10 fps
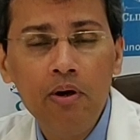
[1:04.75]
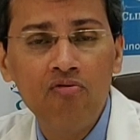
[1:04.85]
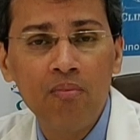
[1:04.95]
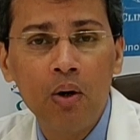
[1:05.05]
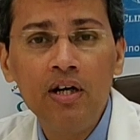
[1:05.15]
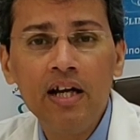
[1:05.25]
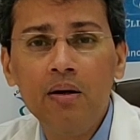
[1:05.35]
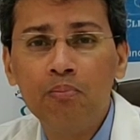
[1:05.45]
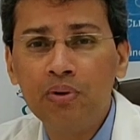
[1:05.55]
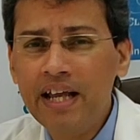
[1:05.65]
of mounting
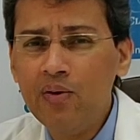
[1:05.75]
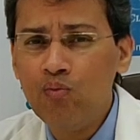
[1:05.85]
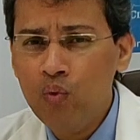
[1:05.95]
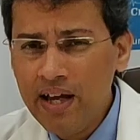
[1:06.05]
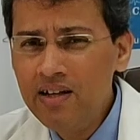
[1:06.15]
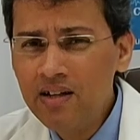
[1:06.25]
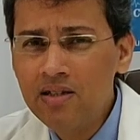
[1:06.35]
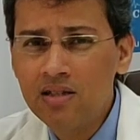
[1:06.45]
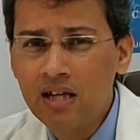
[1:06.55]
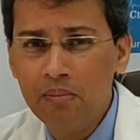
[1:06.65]
a pretty
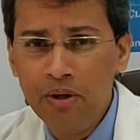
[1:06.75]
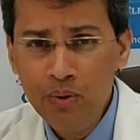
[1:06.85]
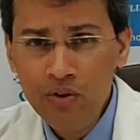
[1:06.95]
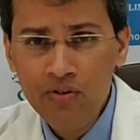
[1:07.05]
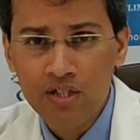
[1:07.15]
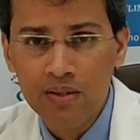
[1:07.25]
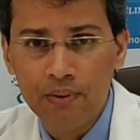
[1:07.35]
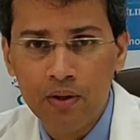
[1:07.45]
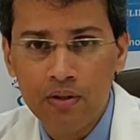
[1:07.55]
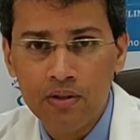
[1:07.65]
vigorous immune
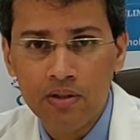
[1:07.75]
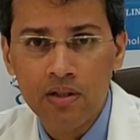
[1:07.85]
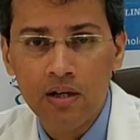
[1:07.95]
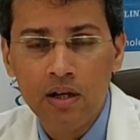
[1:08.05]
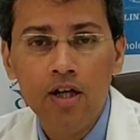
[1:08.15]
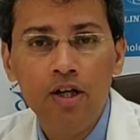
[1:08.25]
response